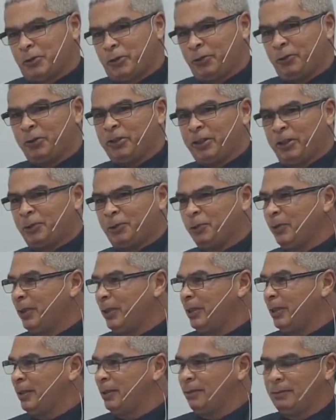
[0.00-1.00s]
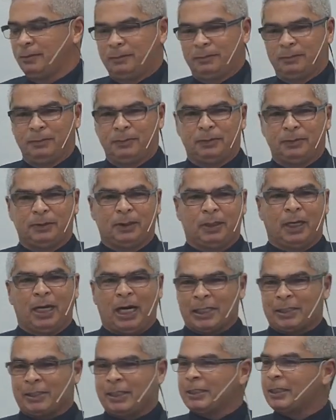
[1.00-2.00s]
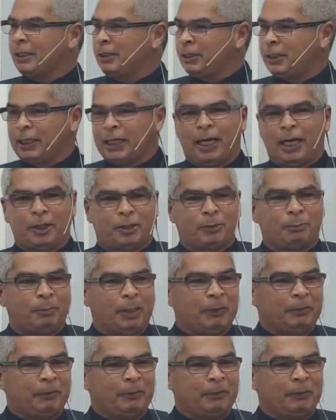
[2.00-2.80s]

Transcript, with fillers: Look what teaching Jesus was giving there.